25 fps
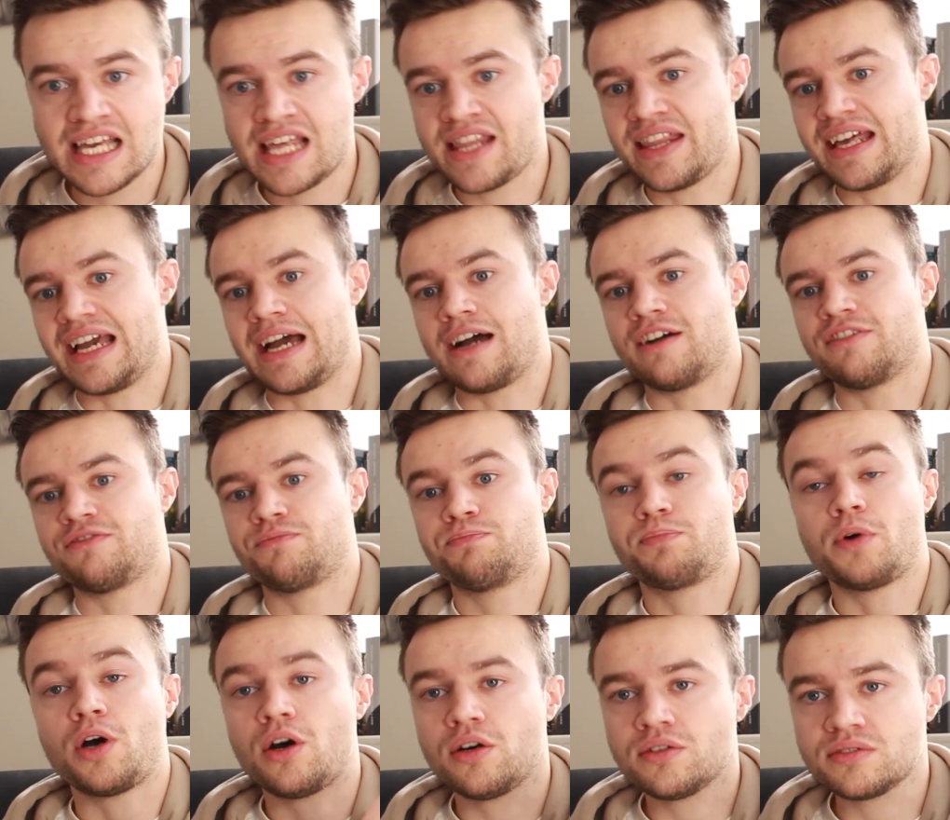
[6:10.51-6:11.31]
They
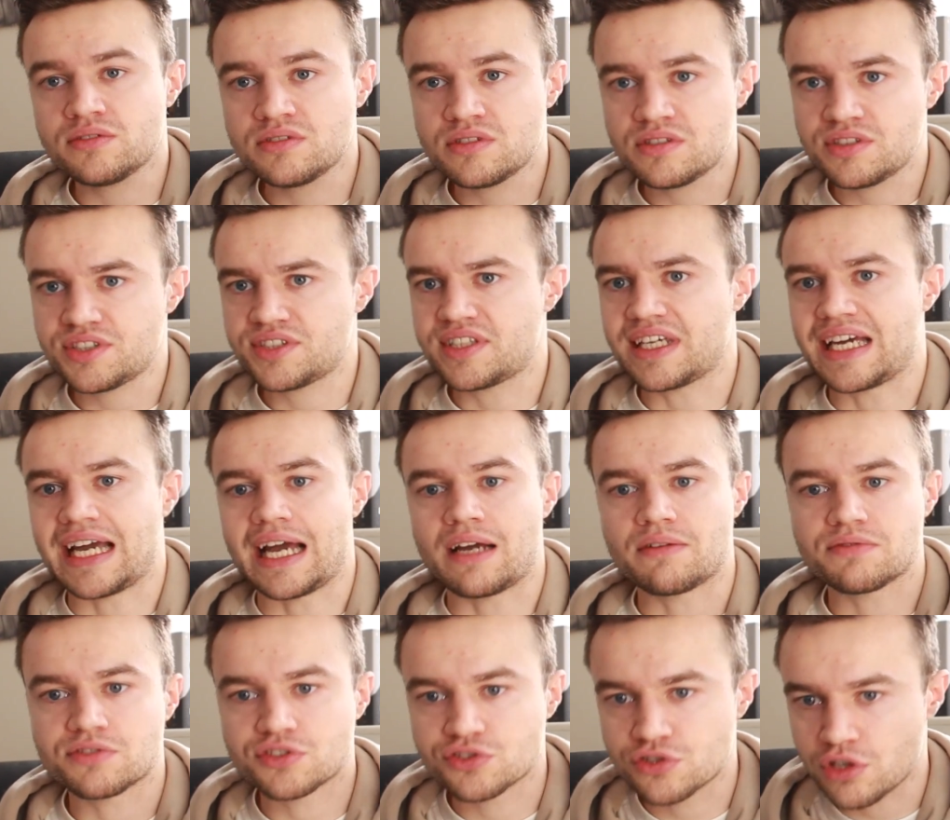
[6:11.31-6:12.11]
have bonds, they
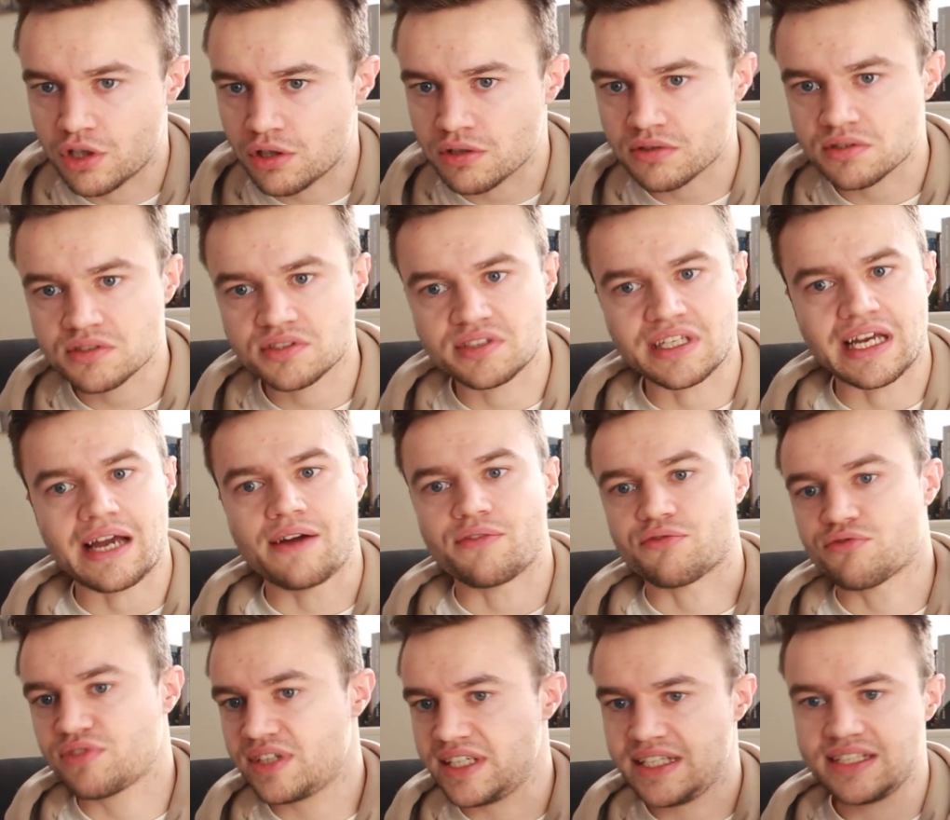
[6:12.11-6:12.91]
have stocks, they
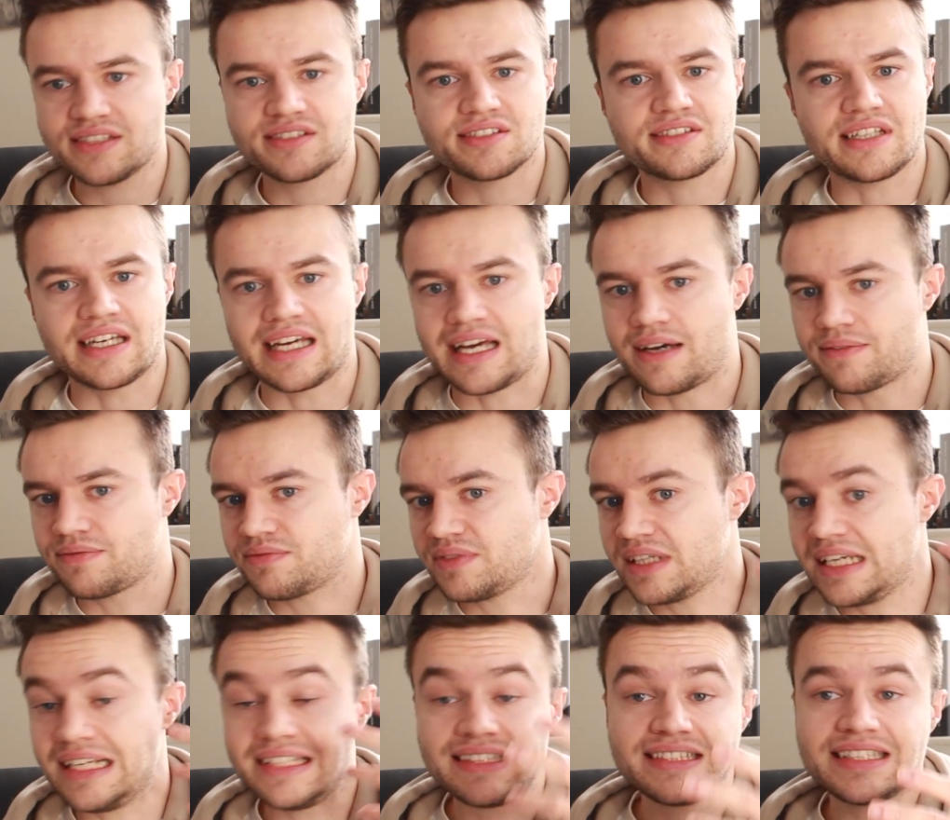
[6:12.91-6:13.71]
have REITs, they have
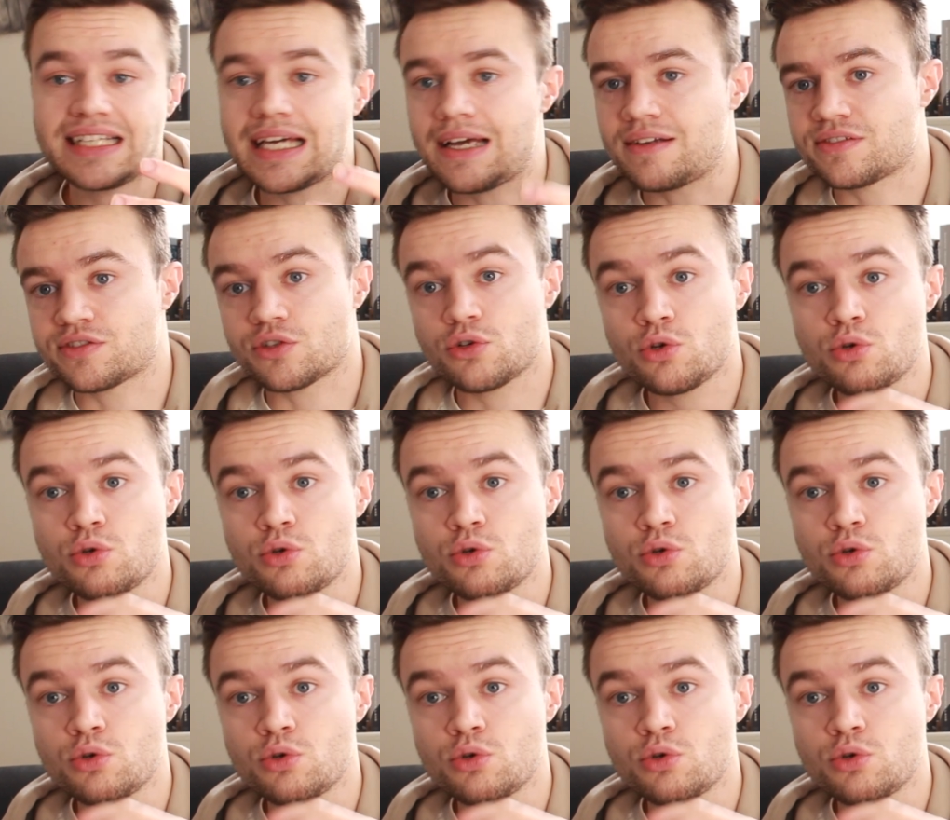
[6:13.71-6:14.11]
ETFs,